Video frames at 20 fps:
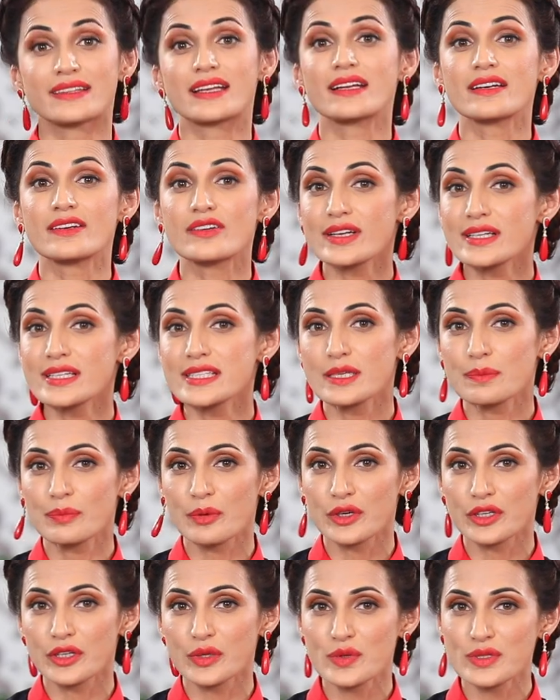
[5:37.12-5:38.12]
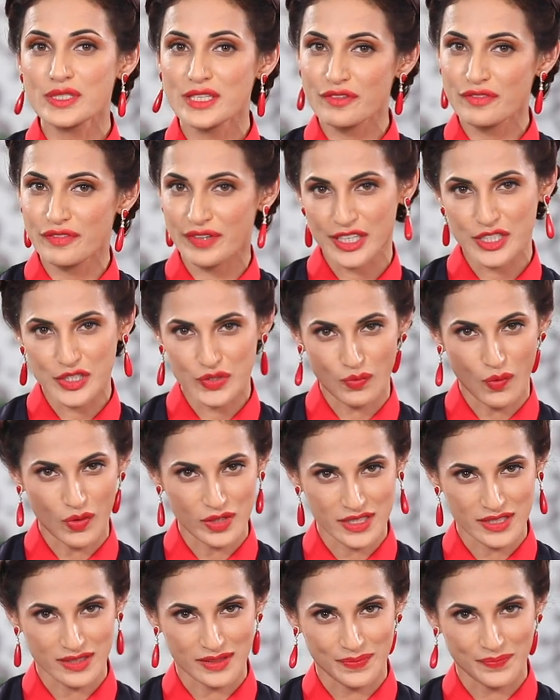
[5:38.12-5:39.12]
Then rinse the produce in fresh
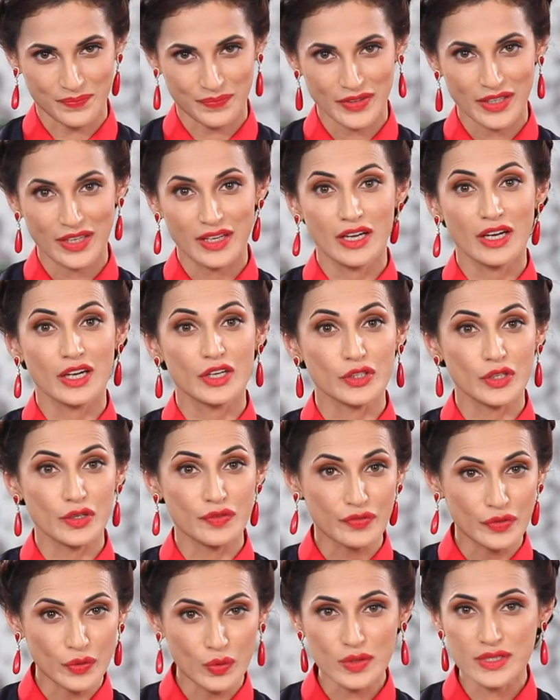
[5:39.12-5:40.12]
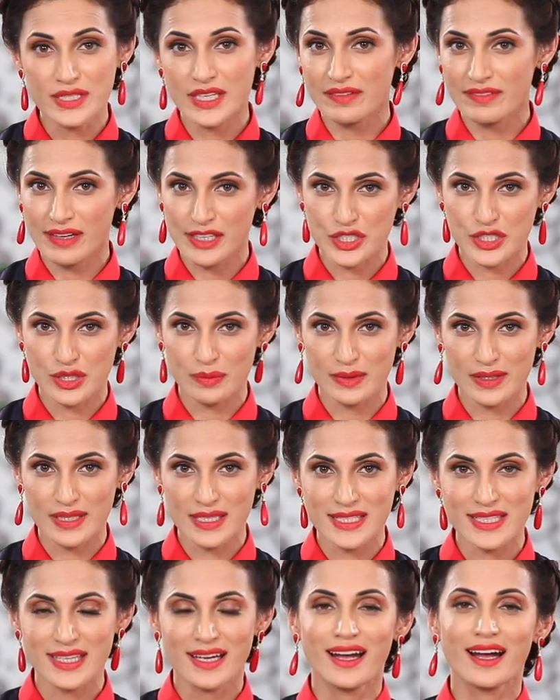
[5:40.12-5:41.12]
water. Your fruits and
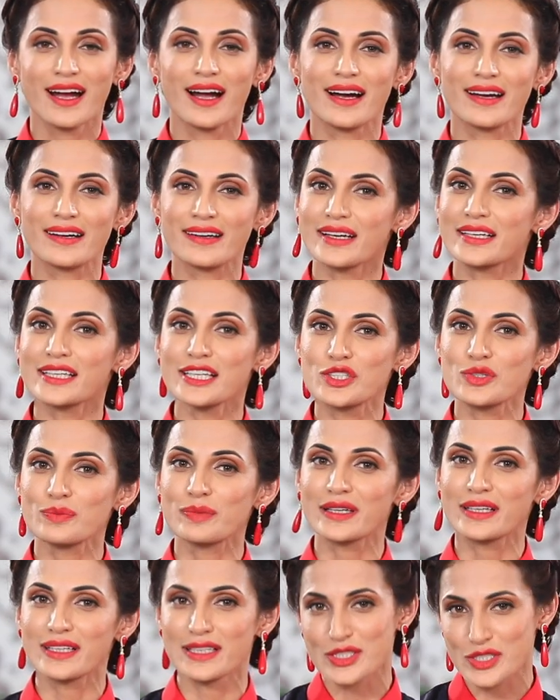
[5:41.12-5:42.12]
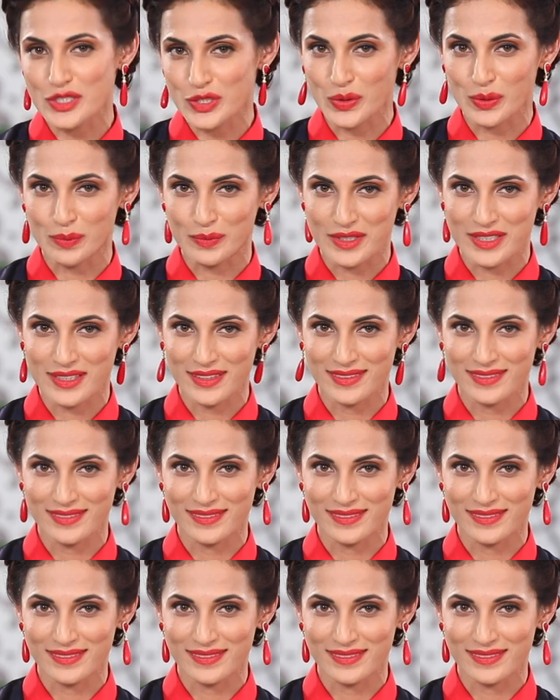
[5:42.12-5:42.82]
vegetables are ready to be consumed.